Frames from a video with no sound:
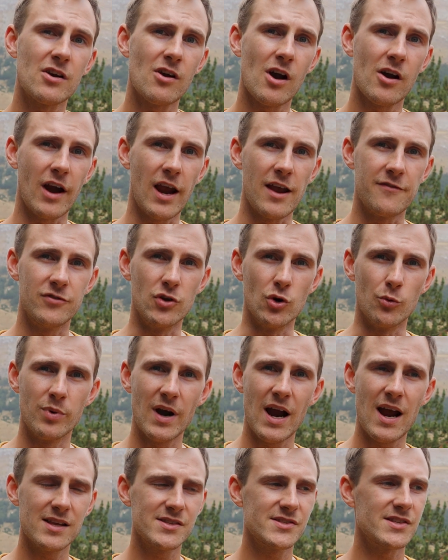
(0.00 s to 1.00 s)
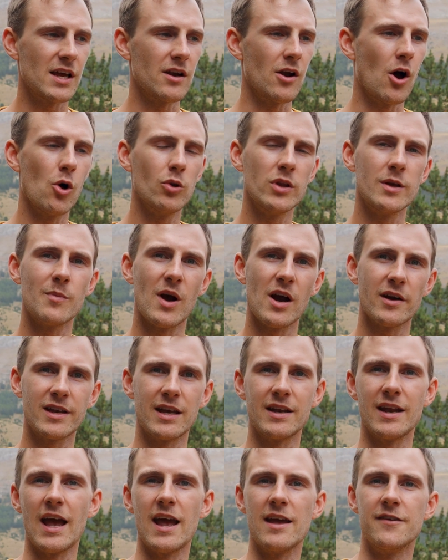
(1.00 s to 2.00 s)
there are a few brands that only
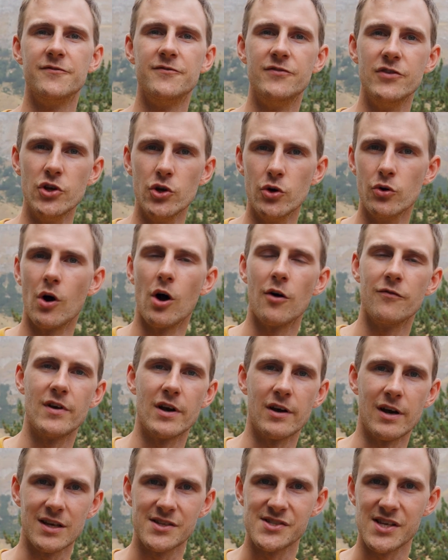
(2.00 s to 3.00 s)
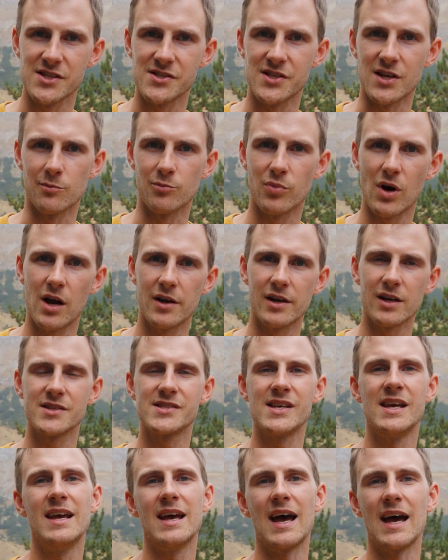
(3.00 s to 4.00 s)
market a few of their existing
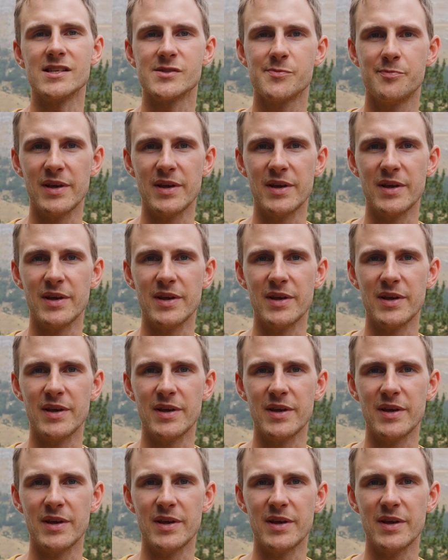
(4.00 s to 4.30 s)
products as